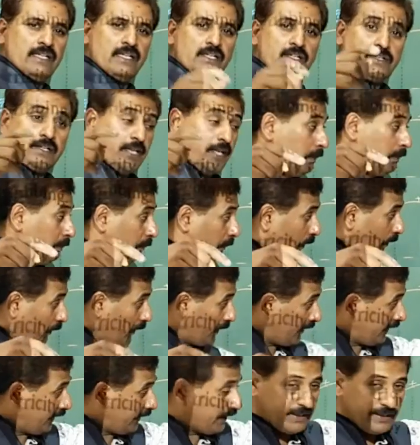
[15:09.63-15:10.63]
10
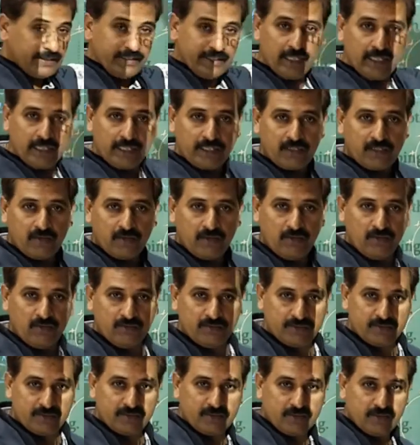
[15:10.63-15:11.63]
power 18
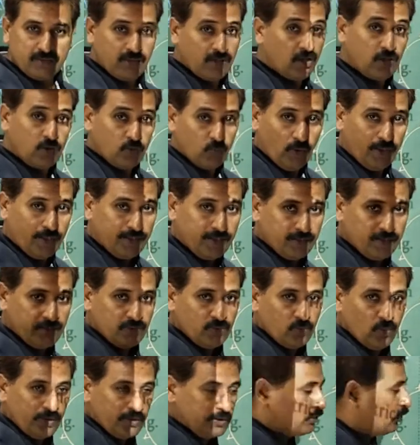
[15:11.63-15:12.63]
electrons. Not
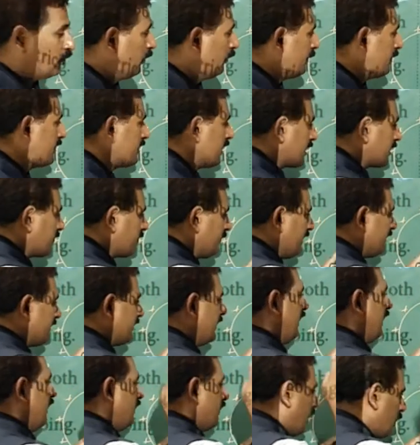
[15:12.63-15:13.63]
1. 1 coulomb charge means
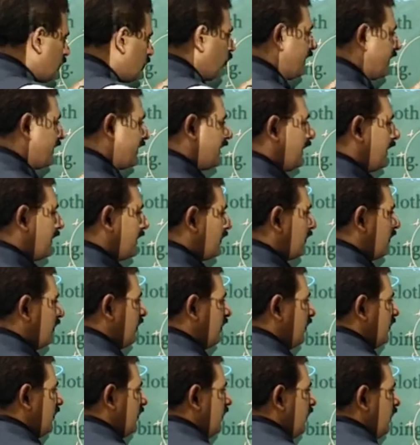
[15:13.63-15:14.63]
not 1
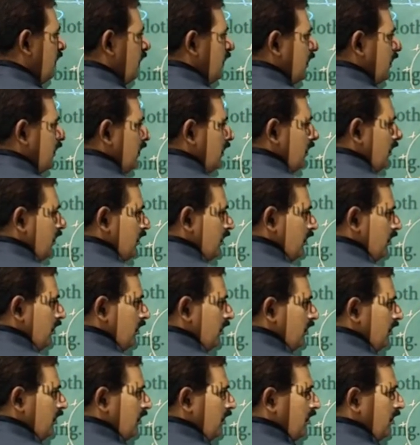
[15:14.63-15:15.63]
electron.
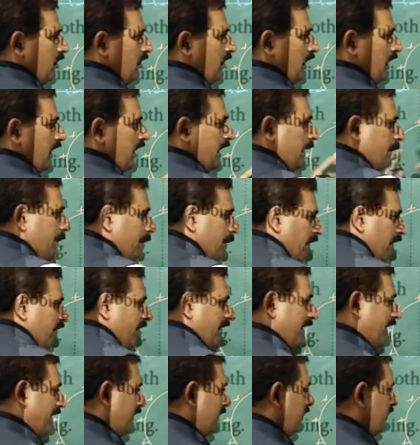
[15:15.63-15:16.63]
Heap of
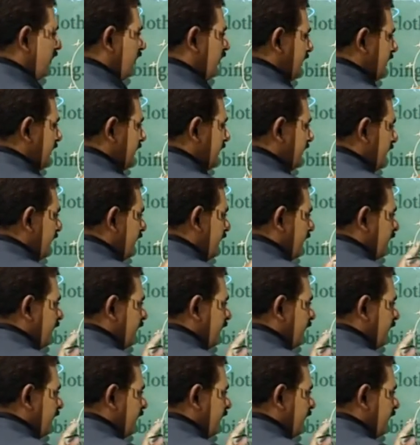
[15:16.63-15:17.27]
electrons here.